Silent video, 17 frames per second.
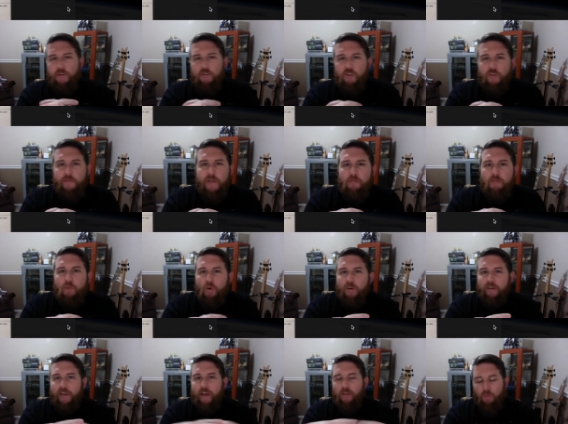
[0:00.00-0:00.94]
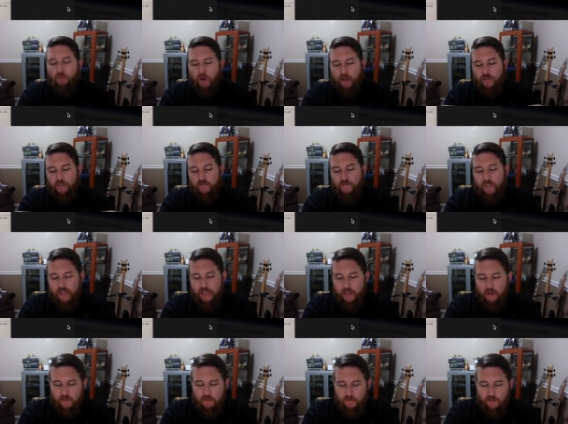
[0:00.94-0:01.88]
too many more Deathwatch
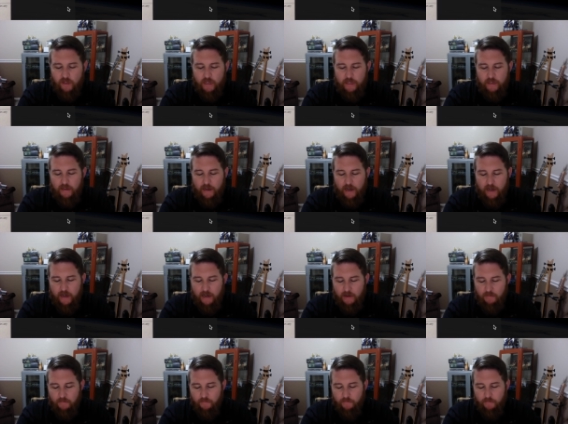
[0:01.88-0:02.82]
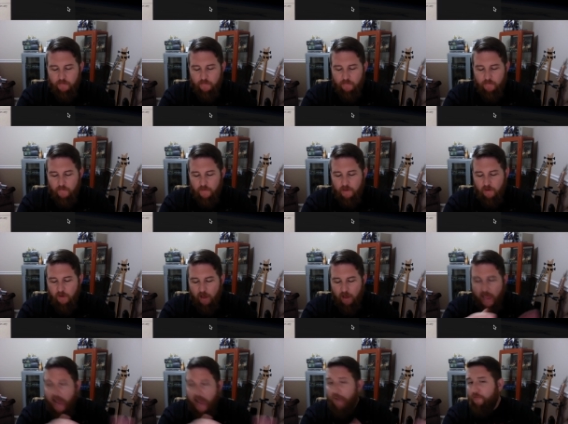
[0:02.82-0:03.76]
videos um,
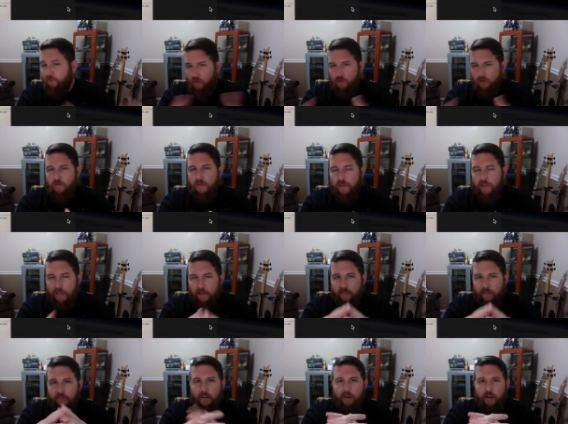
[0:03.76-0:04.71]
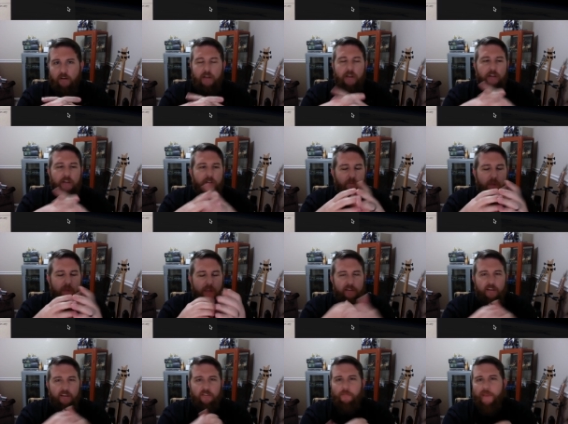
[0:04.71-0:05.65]
after their release. So we
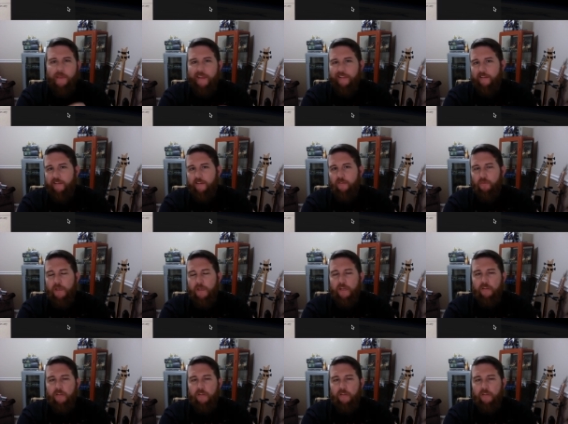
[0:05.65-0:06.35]
anticipate that this week